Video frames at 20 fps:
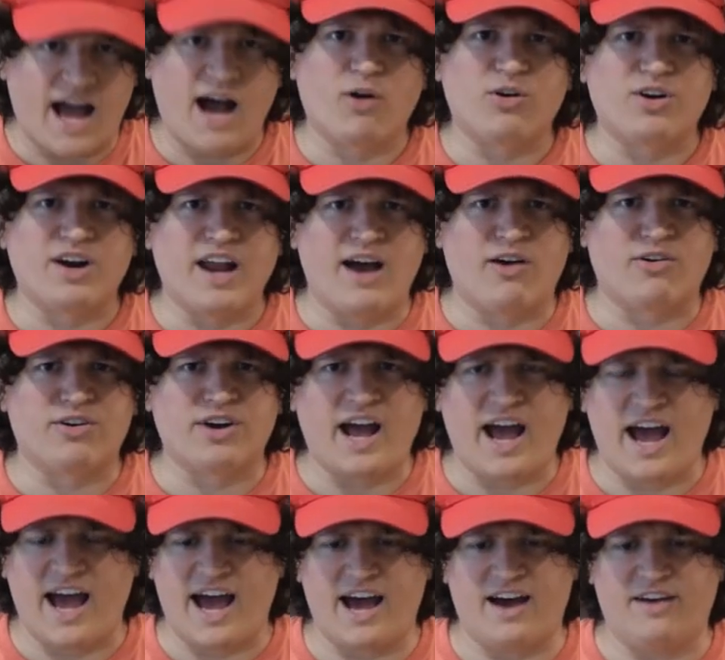hour, an hour and
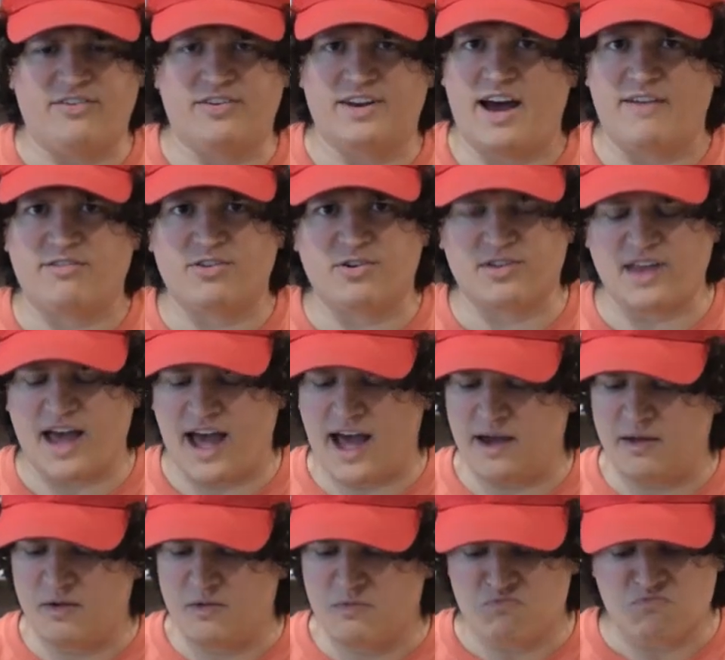a half, and after
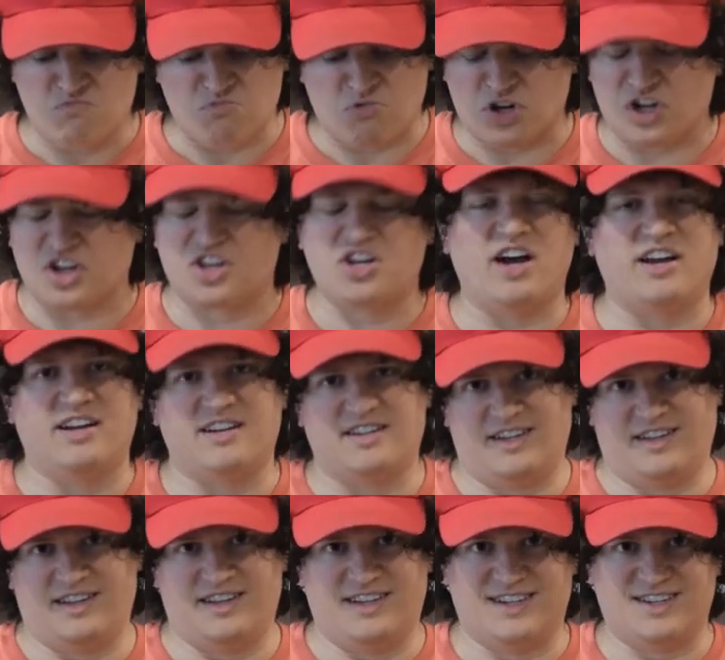that, we're going to cut into
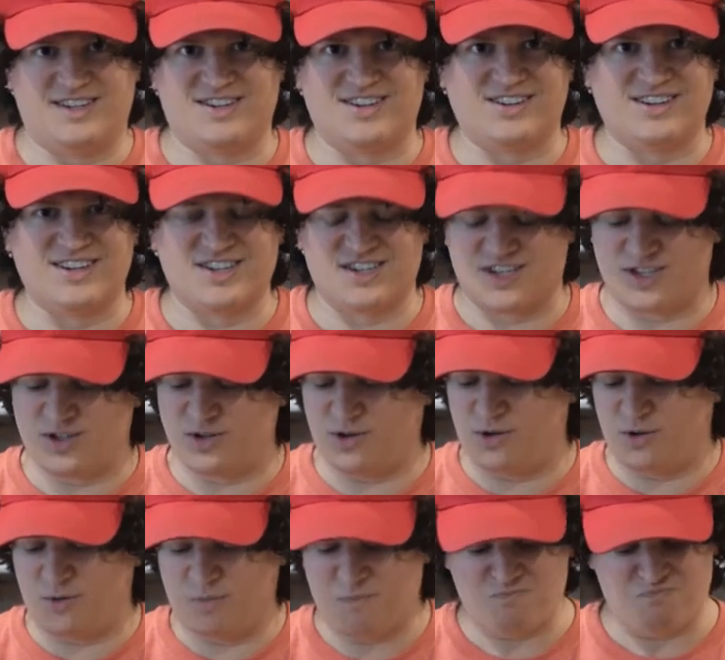this delicious
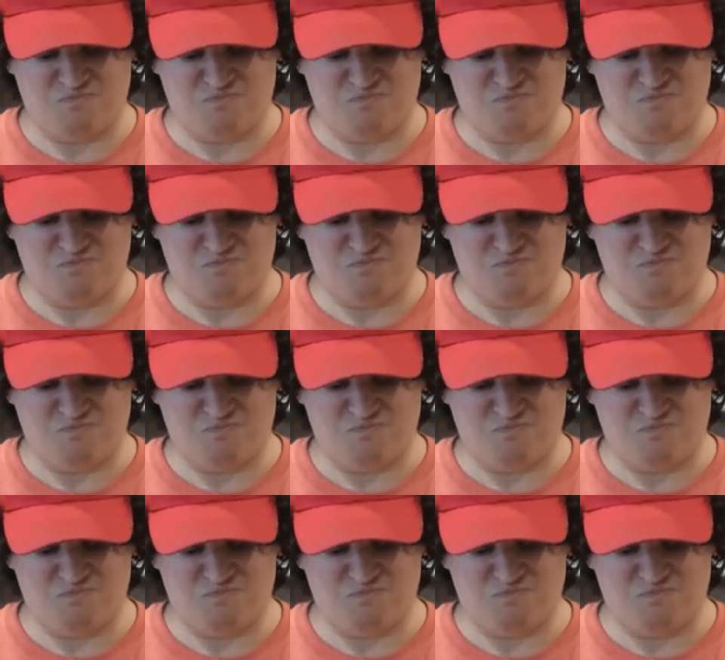little,